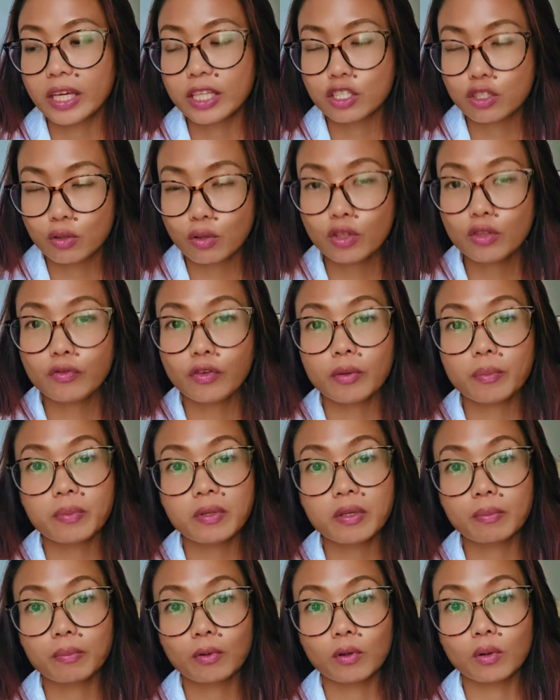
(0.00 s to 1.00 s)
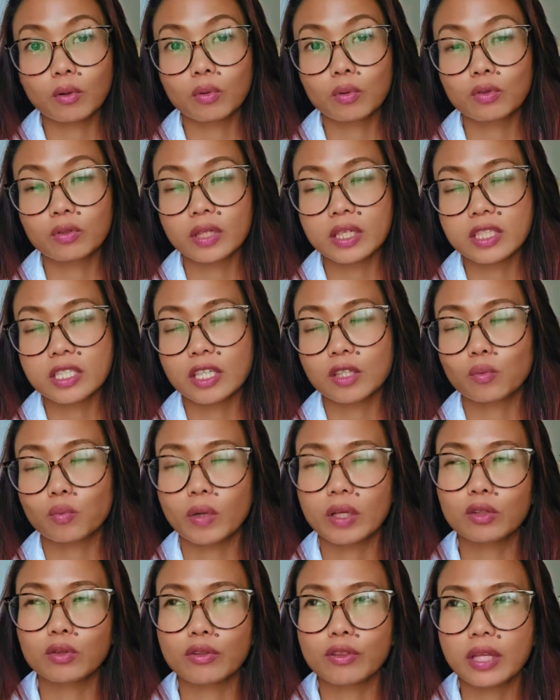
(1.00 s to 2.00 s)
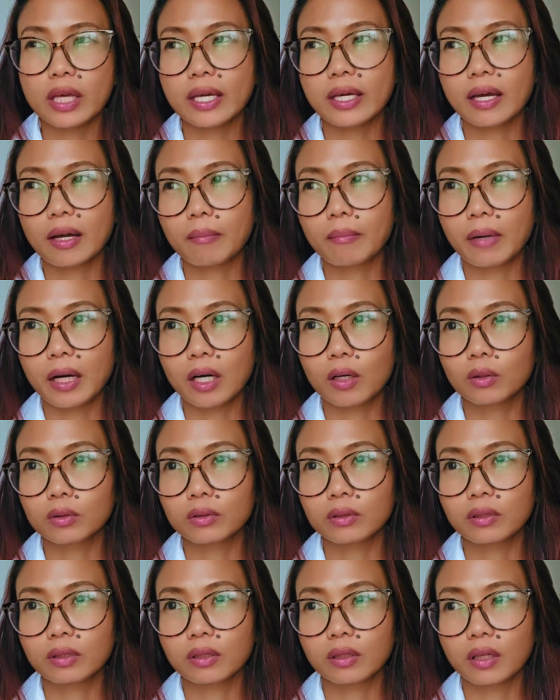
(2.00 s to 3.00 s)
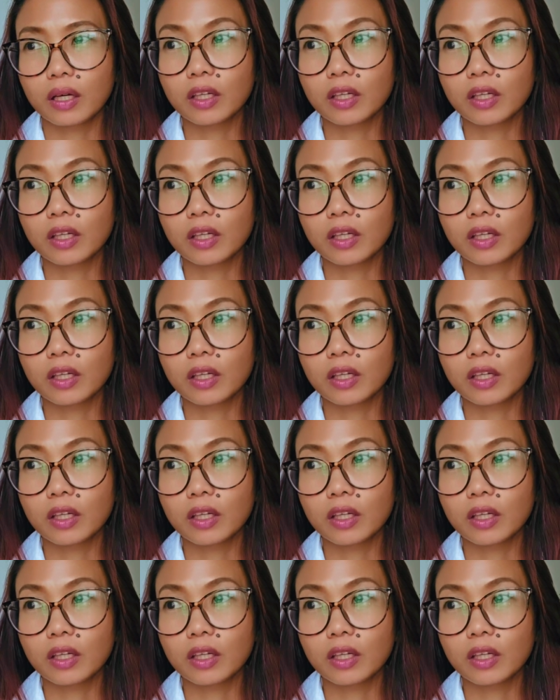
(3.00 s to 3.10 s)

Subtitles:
it's good for people who doesn't want to think about